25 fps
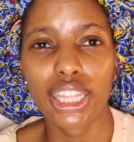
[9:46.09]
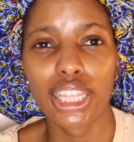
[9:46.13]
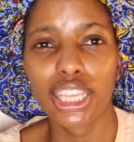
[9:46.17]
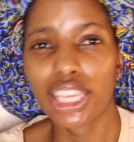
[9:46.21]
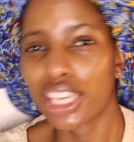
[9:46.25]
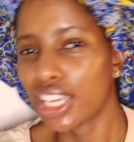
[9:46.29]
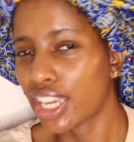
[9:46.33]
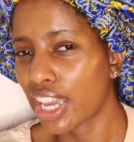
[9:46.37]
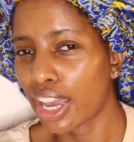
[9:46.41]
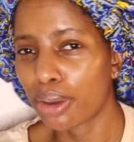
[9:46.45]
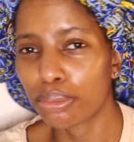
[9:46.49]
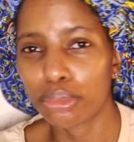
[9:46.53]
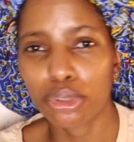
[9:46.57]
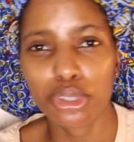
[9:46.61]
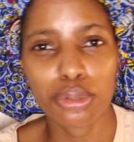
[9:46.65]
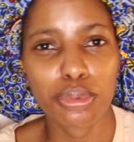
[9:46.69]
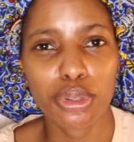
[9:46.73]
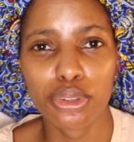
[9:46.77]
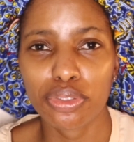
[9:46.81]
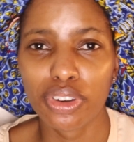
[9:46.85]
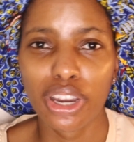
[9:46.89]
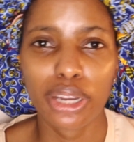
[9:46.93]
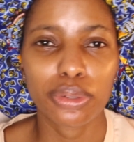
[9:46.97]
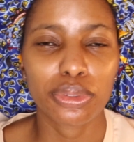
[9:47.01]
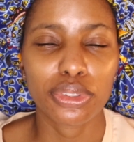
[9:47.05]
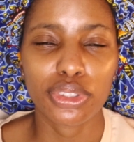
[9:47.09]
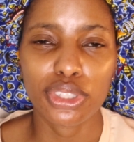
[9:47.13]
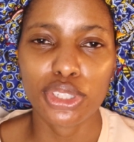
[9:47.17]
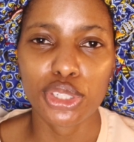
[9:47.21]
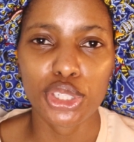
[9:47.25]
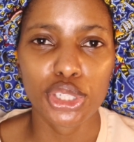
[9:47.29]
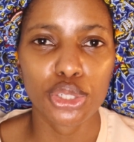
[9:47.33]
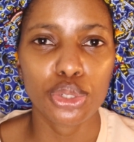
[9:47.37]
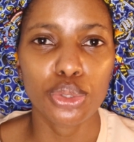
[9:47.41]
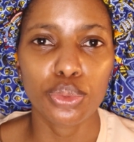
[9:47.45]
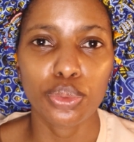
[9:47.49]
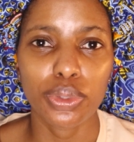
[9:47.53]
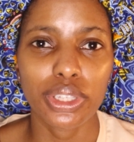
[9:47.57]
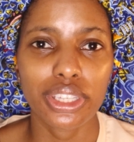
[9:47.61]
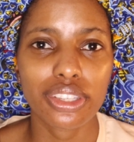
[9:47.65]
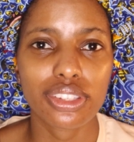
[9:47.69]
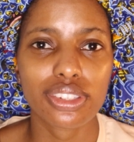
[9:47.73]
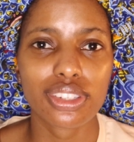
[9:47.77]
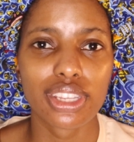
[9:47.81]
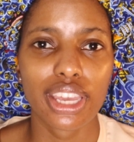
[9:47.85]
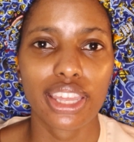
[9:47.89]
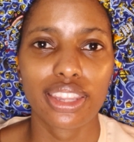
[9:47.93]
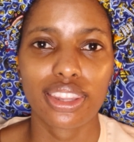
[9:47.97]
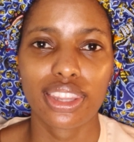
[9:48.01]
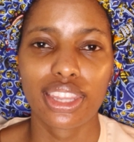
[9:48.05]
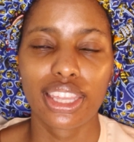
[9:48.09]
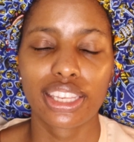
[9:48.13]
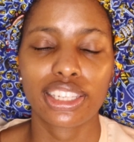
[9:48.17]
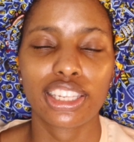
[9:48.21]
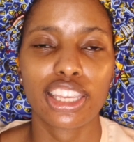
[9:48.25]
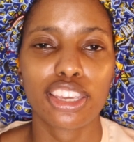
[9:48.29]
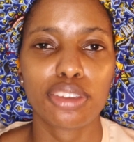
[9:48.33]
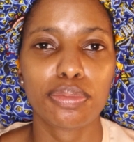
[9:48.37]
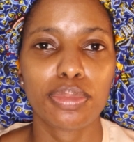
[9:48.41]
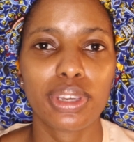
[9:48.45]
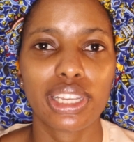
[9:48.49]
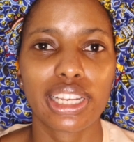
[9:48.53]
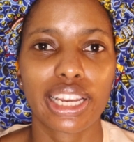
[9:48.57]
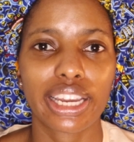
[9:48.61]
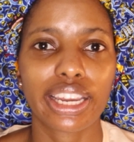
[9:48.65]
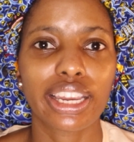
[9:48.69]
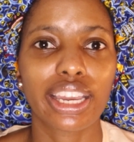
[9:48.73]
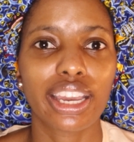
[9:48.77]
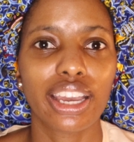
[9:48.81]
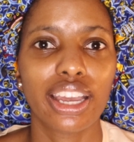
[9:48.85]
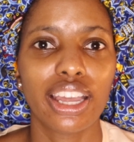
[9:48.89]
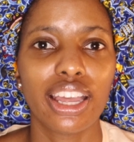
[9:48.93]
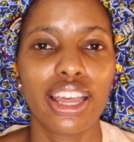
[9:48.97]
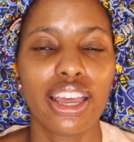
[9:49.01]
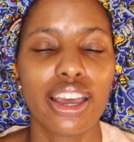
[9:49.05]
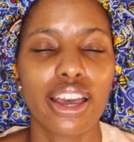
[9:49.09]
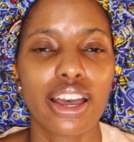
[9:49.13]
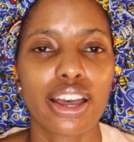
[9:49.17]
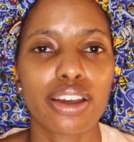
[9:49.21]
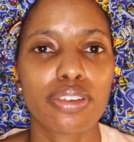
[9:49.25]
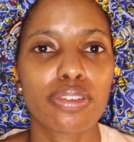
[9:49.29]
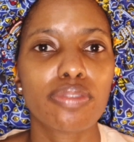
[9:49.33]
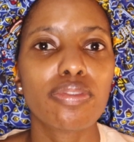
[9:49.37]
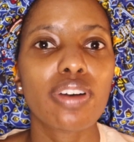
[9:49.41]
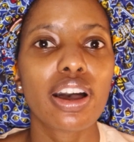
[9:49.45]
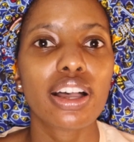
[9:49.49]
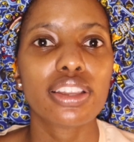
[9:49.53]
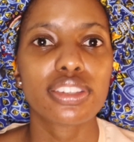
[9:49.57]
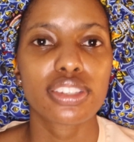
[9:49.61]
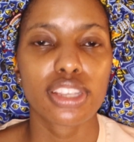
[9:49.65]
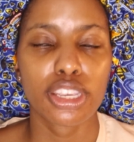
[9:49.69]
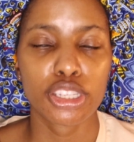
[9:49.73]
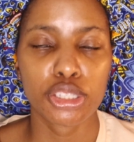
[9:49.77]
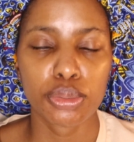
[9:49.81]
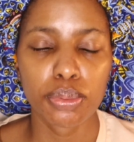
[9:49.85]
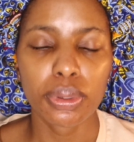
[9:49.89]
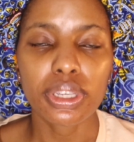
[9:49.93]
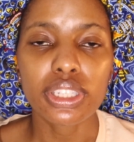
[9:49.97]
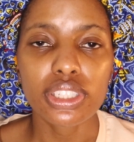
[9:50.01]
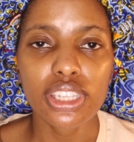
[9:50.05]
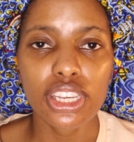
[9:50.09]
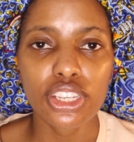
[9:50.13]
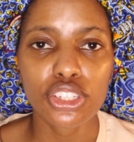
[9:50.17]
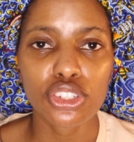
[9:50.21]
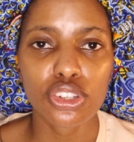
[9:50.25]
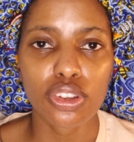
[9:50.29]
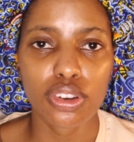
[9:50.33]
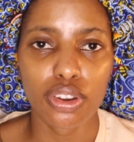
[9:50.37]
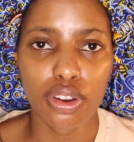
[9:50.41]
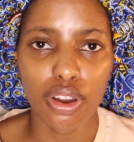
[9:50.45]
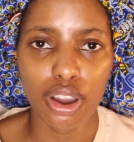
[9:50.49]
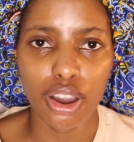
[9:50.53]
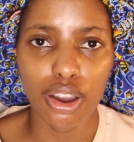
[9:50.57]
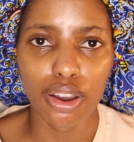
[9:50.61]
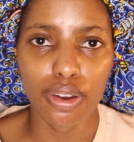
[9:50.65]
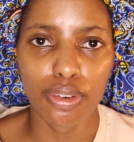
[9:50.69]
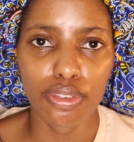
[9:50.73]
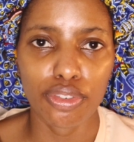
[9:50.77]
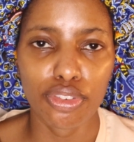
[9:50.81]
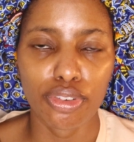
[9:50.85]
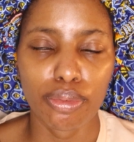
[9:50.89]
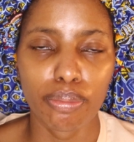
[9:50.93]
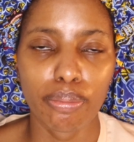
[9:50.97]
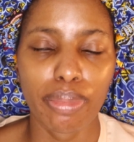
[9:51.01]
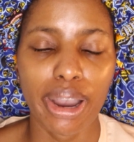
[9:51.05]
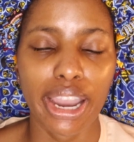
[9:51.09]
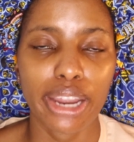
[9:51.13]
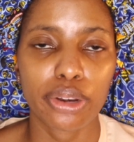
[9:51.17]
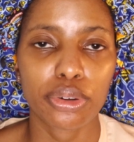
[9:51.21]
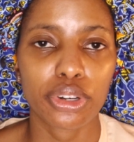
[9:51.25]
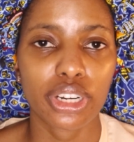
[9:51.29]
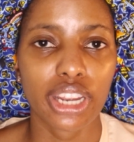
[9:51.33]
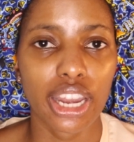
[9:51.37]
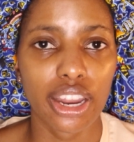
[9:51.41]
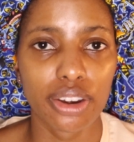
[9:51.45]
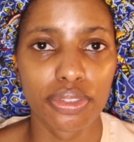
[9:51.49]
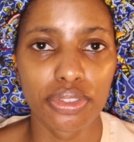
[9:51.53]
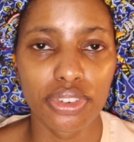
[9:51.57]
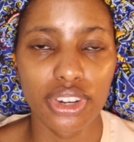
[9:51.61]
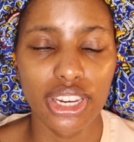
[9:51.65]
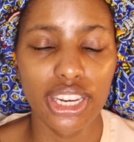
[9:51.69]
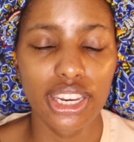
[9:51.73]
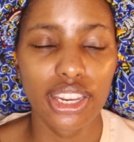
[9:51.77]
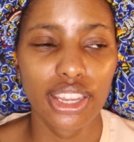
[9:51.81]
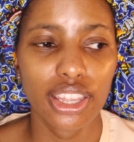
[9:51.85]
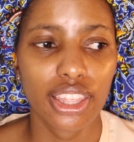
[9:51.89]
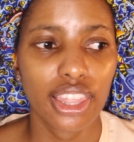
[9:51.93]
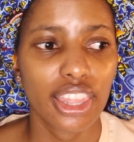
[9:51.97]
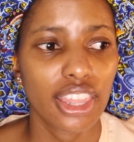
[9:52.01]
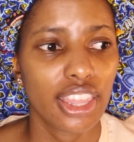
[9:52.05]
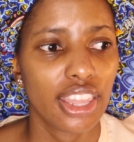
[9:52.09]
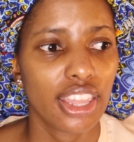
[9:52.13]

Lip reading: yeah, I'm going to be fine within 2 weeks, and that gave me like a false expectation of my recovery.